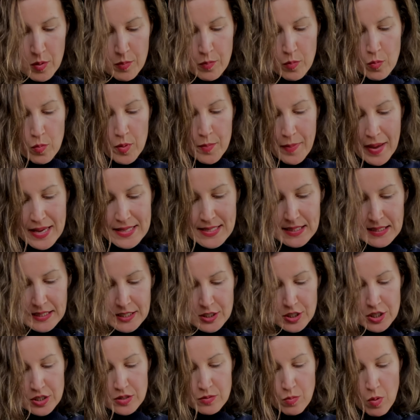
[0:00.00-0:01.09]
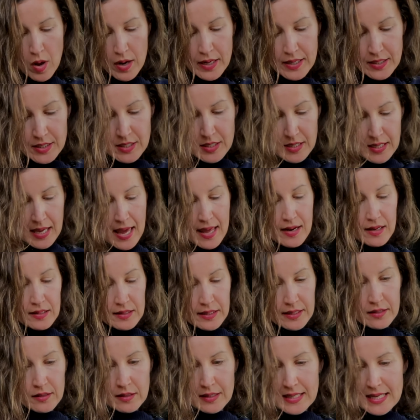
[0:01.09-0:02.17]
We're basically just wanting to get a
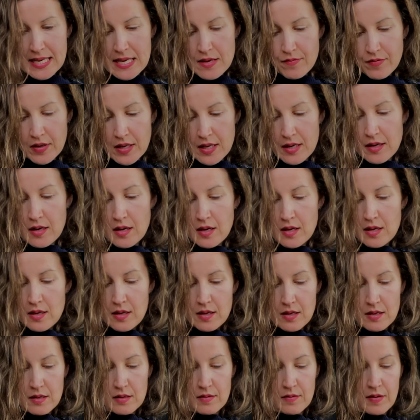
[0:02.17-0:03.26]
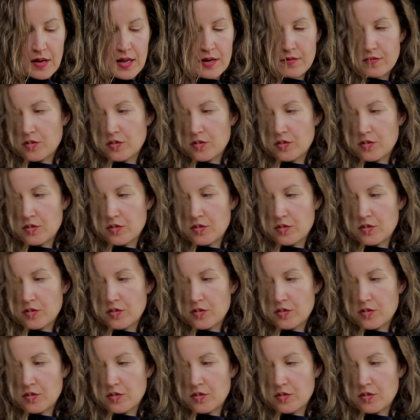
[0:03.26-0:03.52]
little even kind of